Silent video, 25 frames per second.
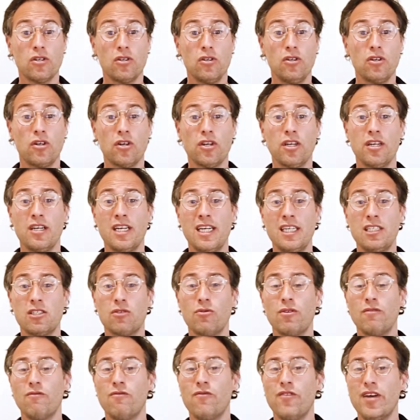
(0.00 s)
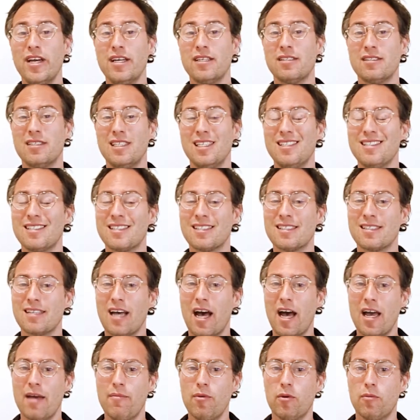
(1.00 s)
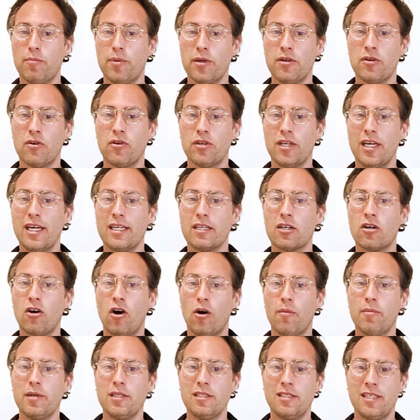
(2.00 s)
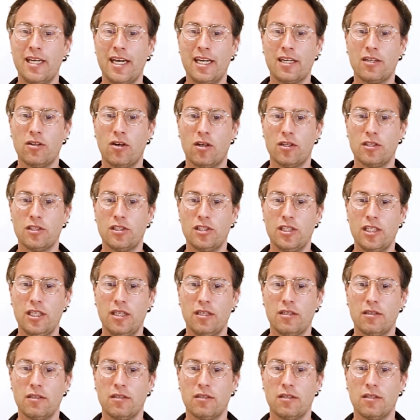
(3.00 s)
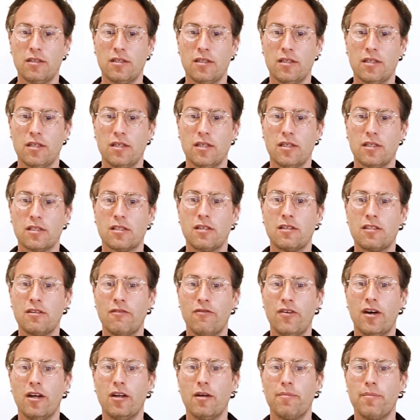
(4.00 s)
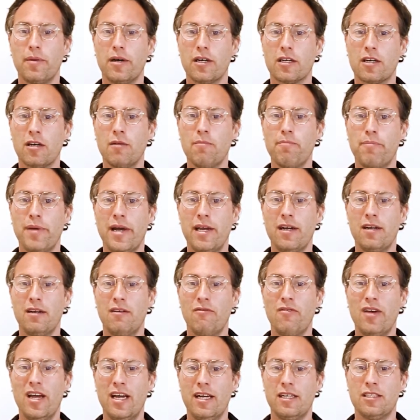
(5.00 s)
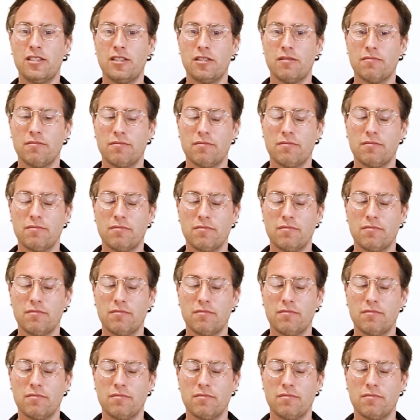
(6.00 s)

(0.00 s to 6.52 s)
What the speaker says: you're going to need to invest in stable but not yet common technology to develop a competitive edge.